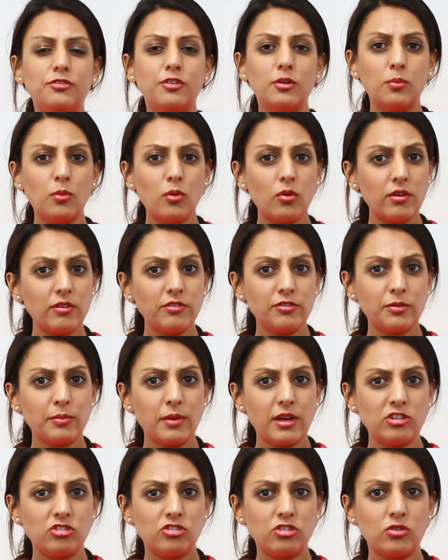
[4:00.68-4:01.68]
For more
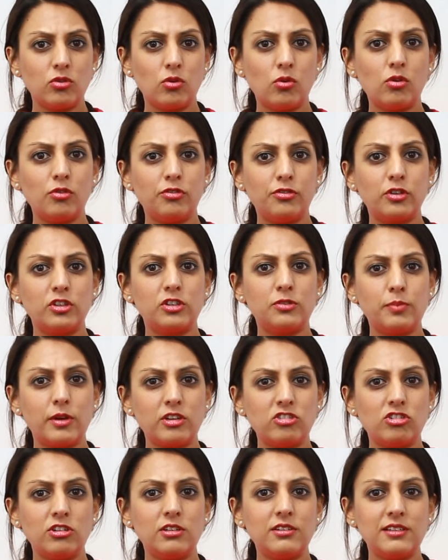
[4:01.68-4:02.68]
information or for
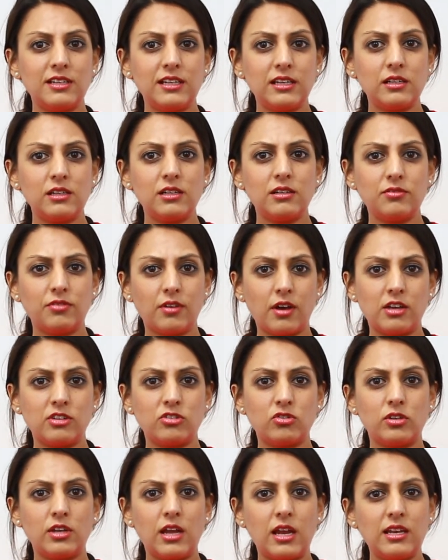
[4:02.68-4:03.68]
specialist legal
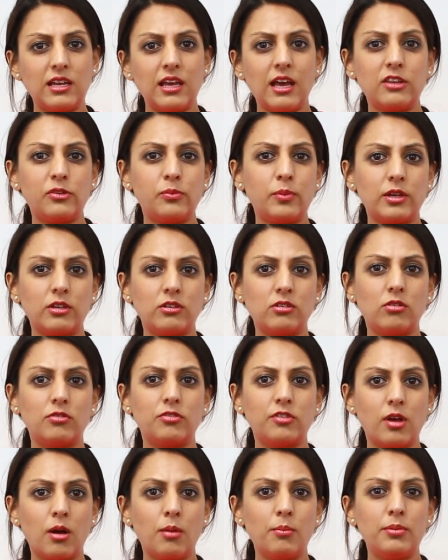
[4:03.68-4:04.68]
advice on any aspect
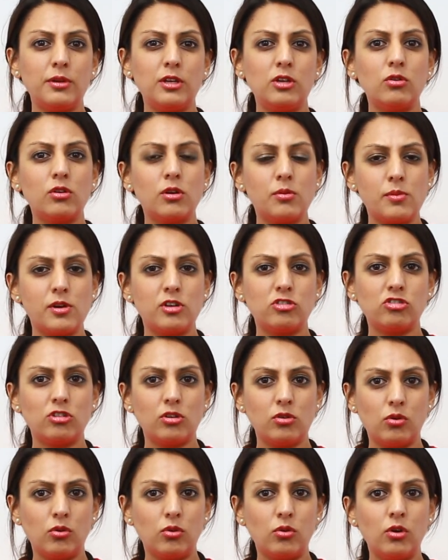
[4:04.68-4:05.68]
of company or
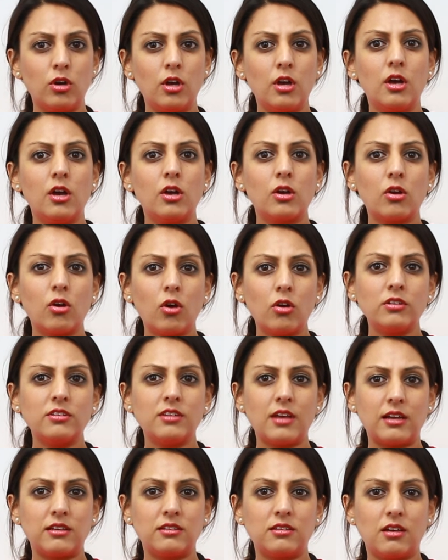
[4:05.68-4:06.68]
commercial law,
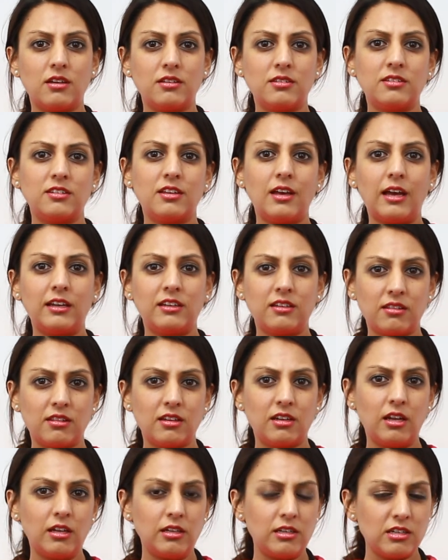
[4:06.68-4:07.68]
contact us at
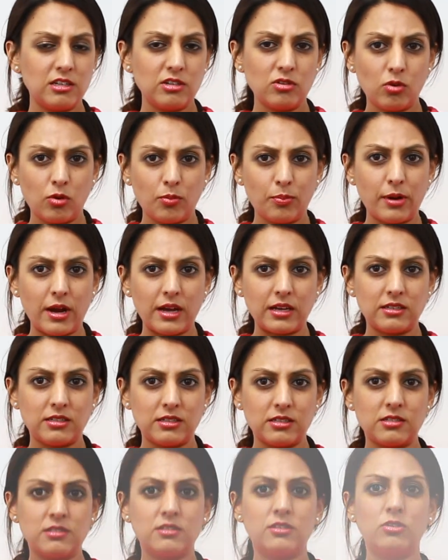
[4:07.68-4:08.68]
the London Law
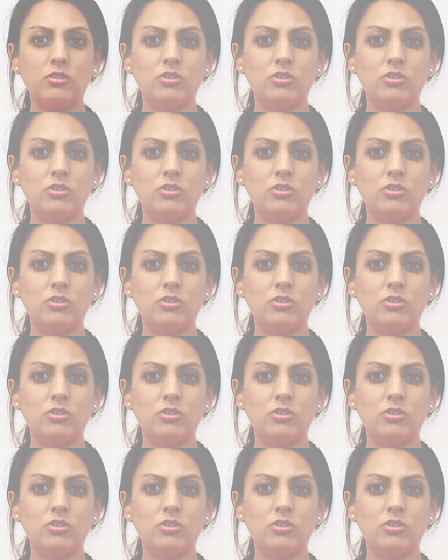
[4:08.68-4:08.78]
Practice